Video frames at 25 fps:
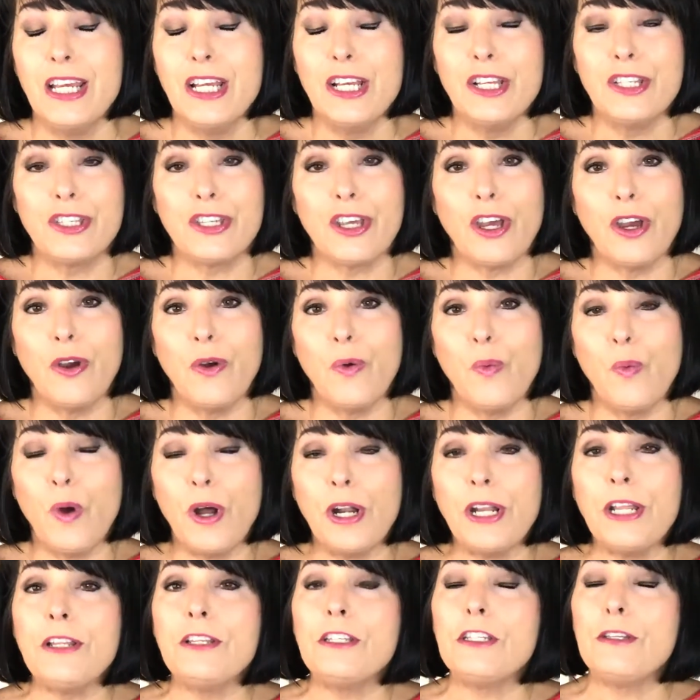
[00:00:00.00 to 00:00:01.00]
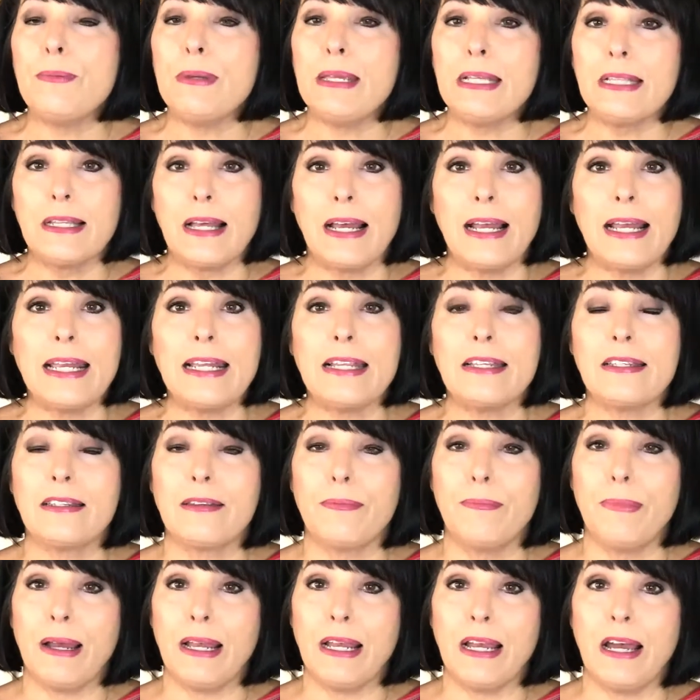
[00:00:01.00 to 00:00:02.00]
So wanting to be liked
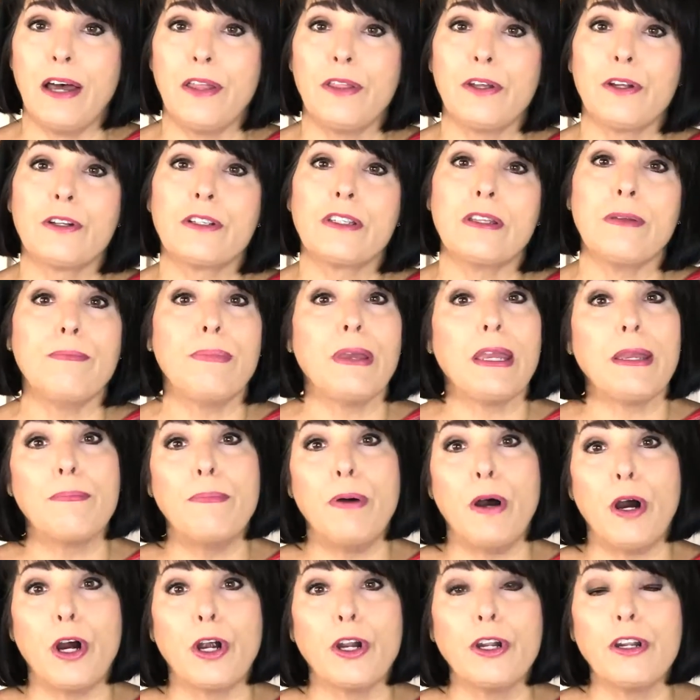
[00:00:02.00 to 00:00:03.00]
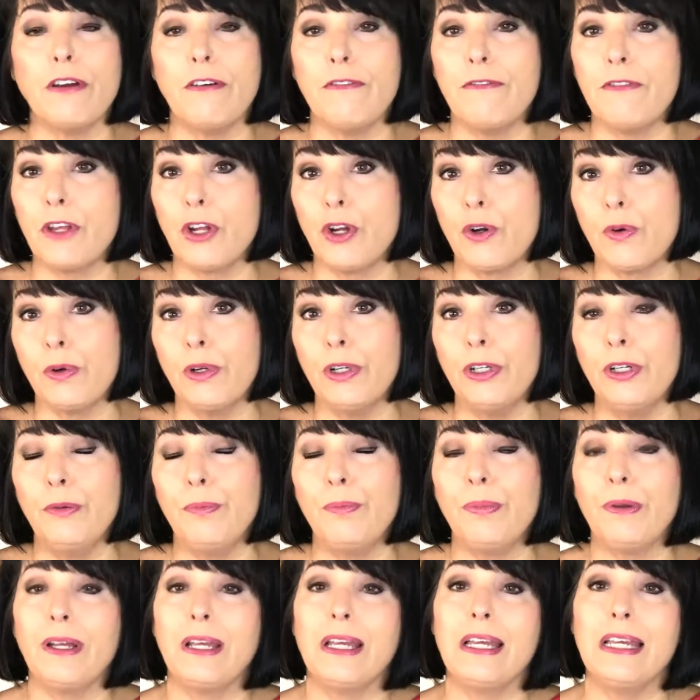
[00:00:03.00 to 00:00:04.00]
by others and being part of the
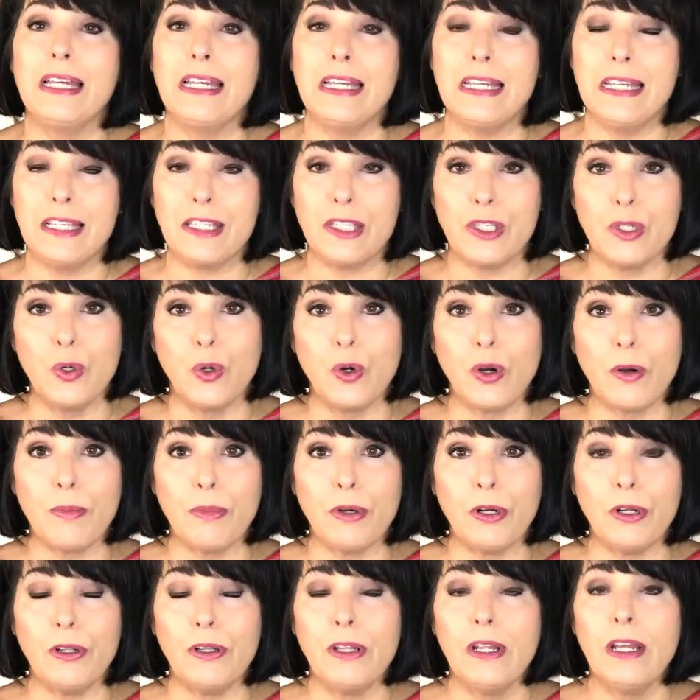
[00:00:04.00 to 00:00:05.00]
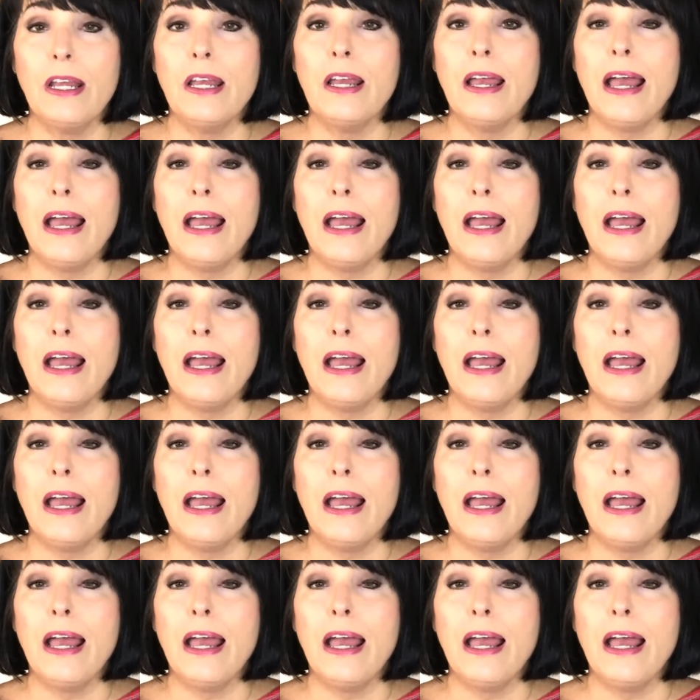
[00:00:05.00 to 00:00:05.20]
group is normal.